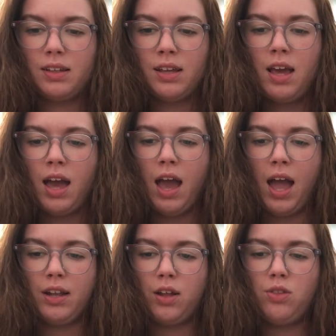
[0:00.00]

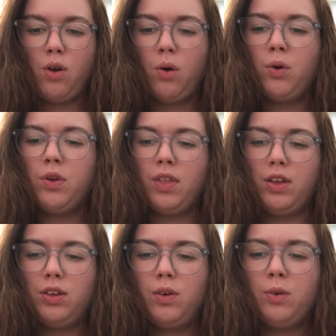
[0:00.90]
And I know that
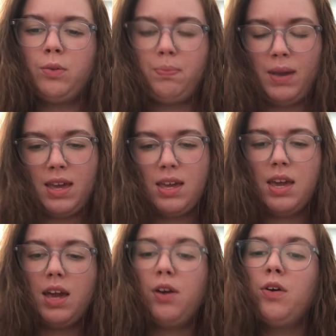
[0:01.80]
you'd be
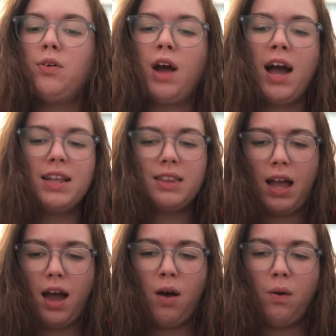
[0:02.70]
here right
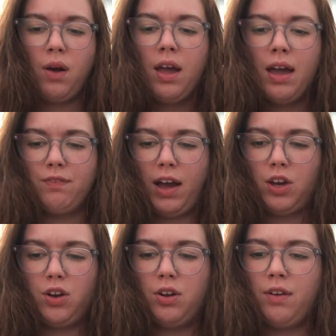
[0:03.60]
now if I
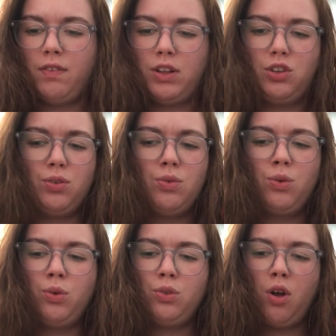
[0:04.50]
could have let you
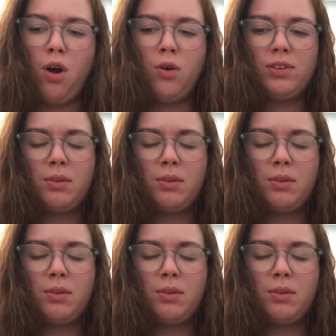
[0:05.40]
know.